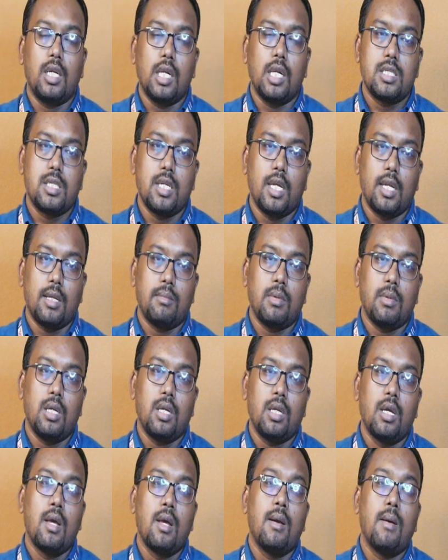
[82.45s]
statement,
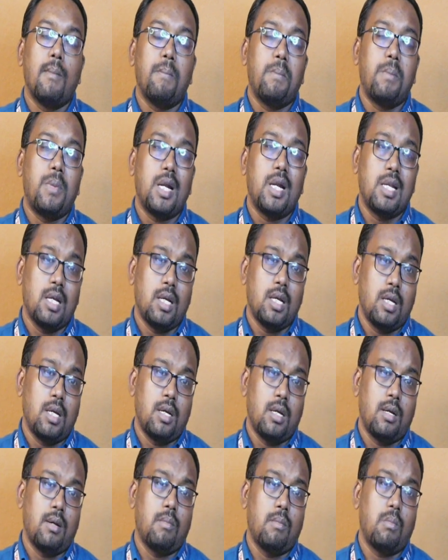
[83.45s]
but
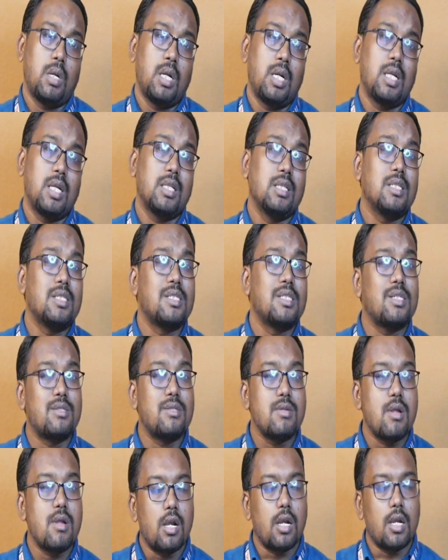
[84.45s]
this is
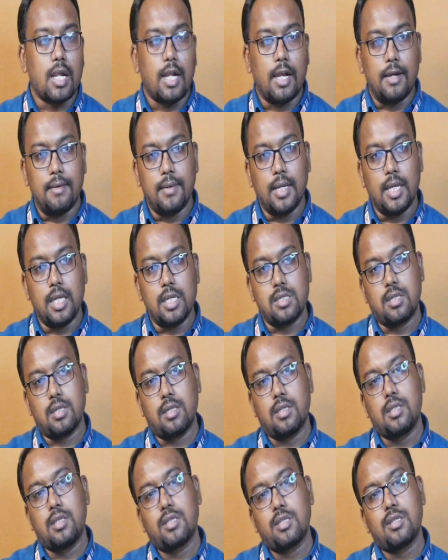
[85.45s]
not advised.
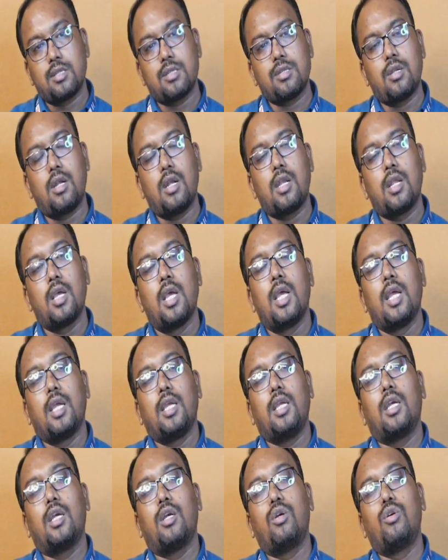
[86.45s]
This is not
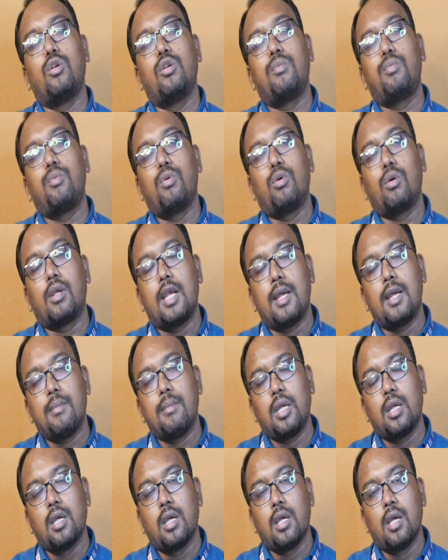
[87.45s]
a good
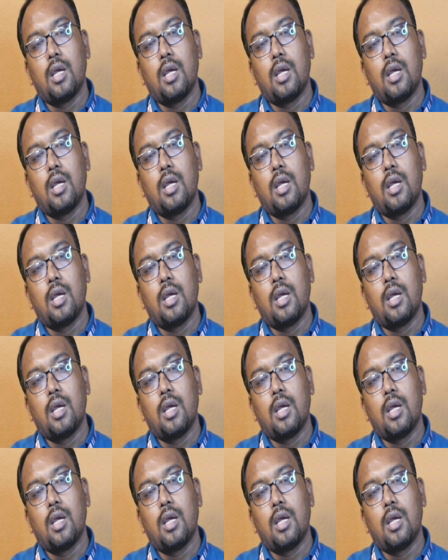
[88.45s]
programmer